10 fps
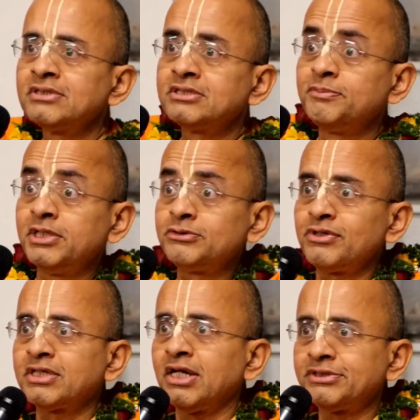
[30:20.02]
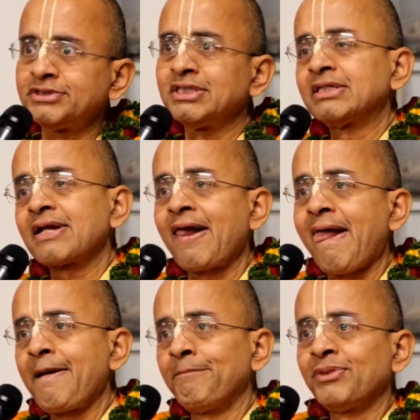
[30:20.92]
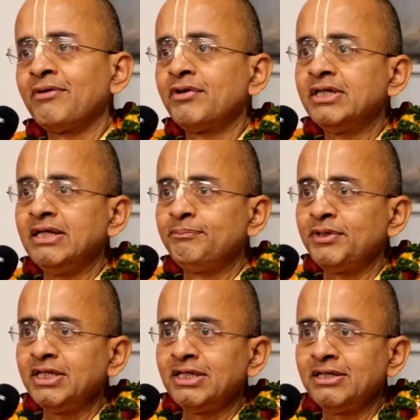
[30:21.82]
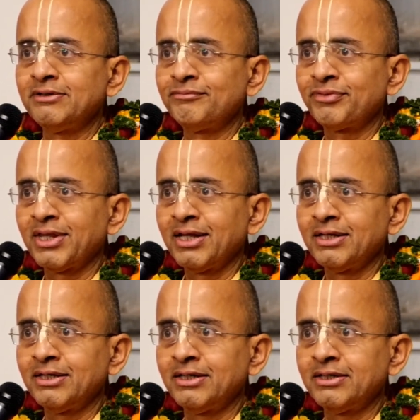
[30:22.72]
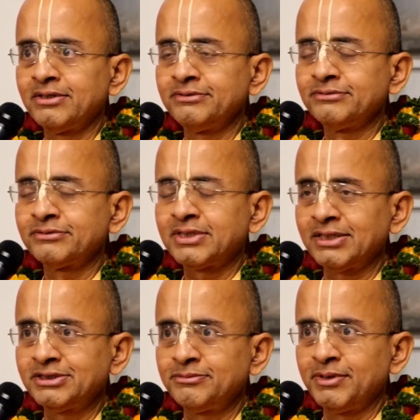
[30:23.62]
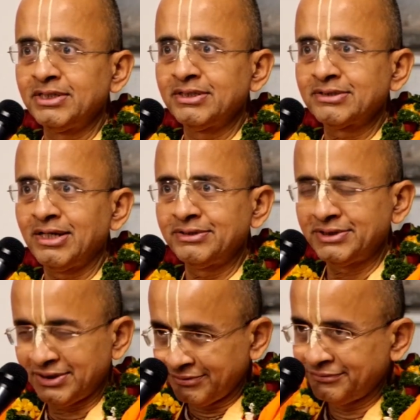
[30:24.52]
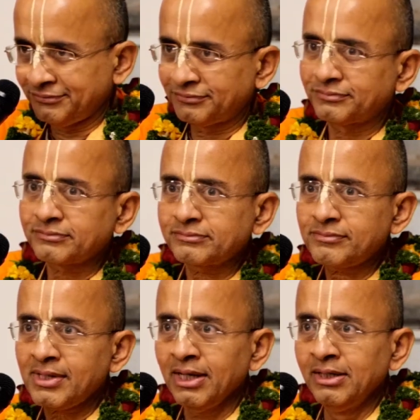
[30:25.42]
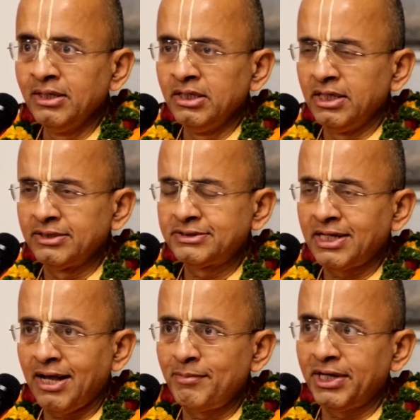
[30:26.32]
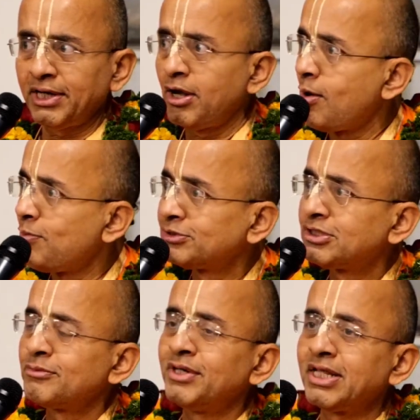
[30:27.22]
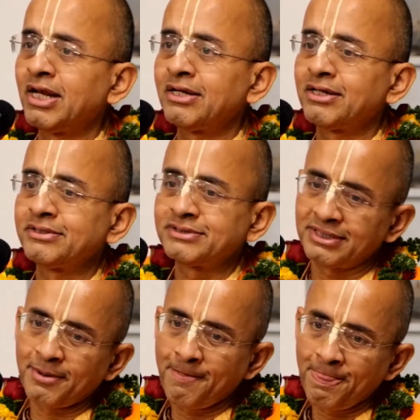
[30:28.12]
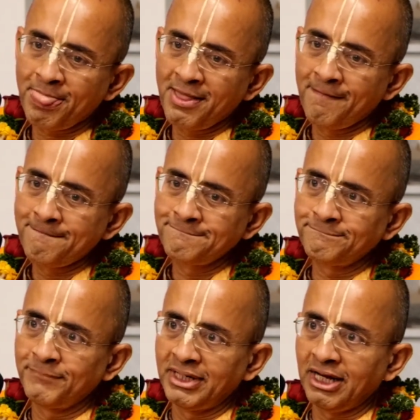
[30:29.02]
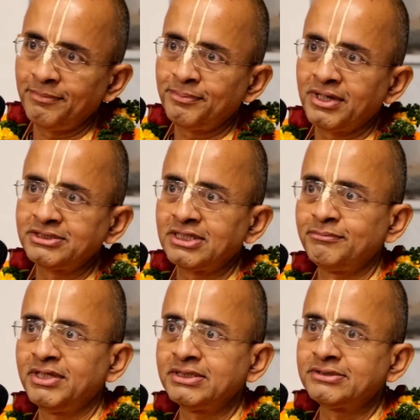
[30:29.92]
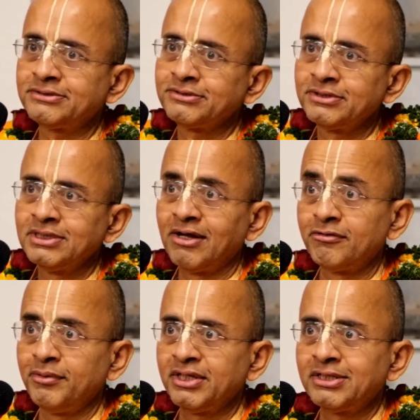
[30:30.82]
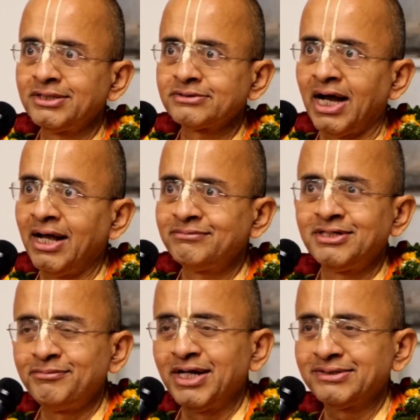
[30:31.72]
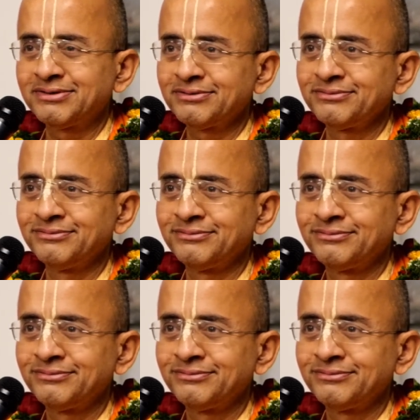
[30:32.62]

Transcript: the spiritual culture, they were deeply uh, touched by this culture. It is diametrically opposite to material culture. Material culture means everybody thinks, I am the best.